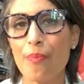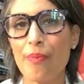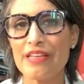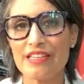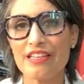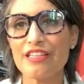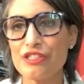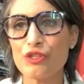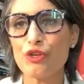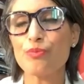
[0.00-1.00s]
basically
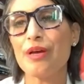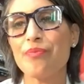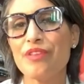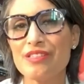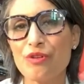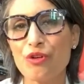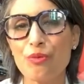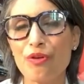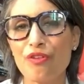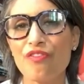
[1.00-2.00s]
scooped up this group
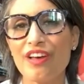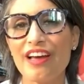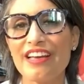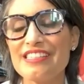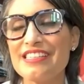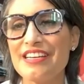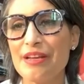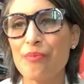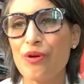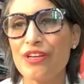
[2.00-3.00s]
of uh, East
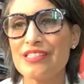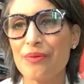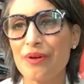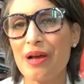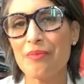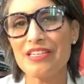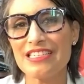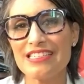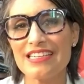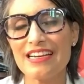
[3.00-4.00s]
Indian boys that were coming
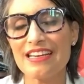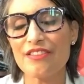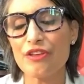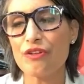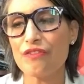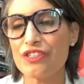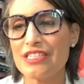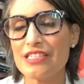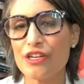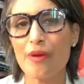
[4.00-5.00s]
to study at the
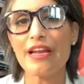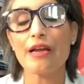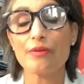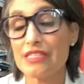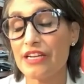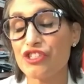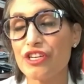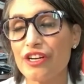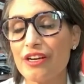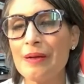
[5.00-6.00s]
universities here. My dad was an
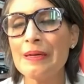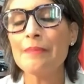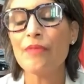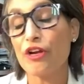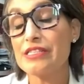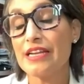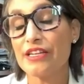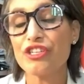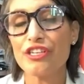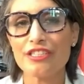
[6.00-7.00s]
engineer or is an
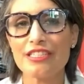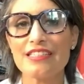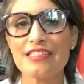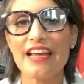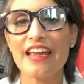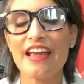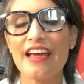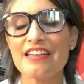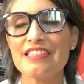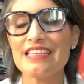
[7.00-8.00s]
engineer to this day.
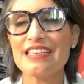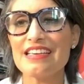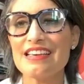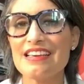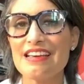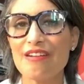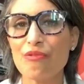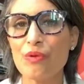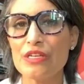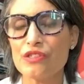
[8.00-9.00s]
And he
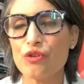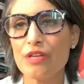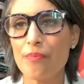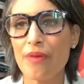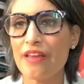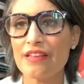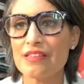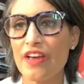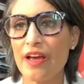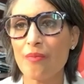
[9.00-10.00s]
was scooped up by
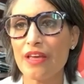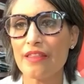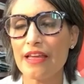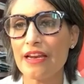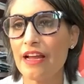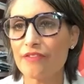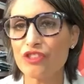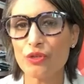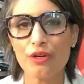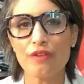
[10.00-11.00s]
this family. They didn't have
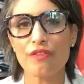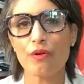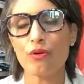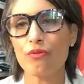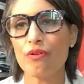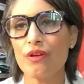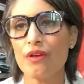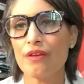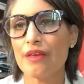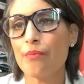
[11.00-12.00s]
children of their own.
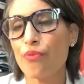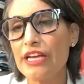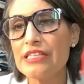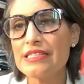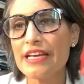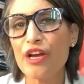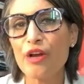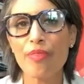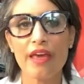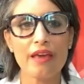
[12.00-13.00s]
They embraced
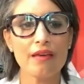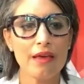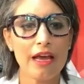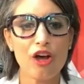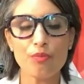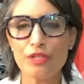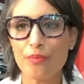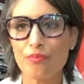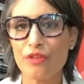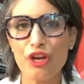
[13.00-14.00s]
him. They helped
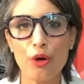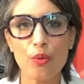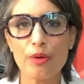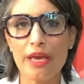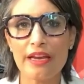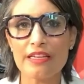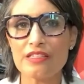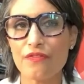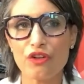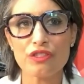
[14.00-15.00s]
him, you know, get his
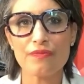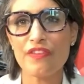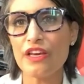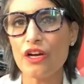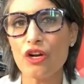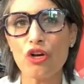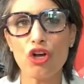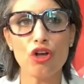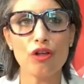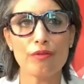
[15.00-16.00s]
first
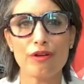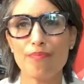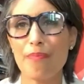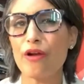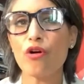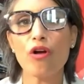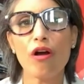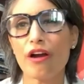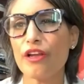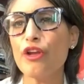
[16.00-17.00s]
vehicle, medical
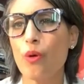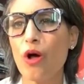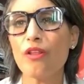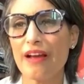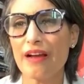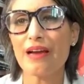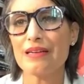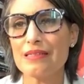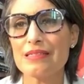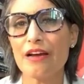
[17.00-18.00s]
cart, you know, all that kind
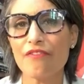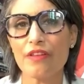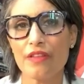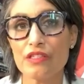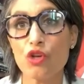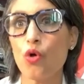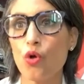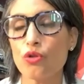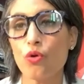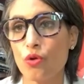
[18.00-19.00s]
of stuff in this
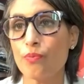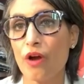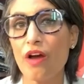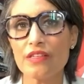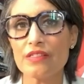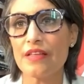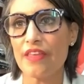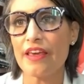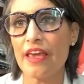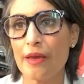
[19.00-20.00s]
cold, cold province that
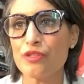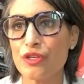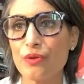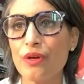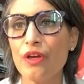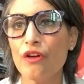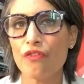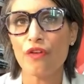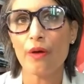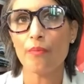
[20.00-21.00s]
they came to
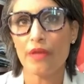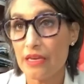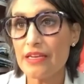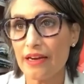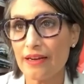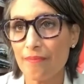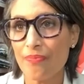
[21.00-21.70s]
from India.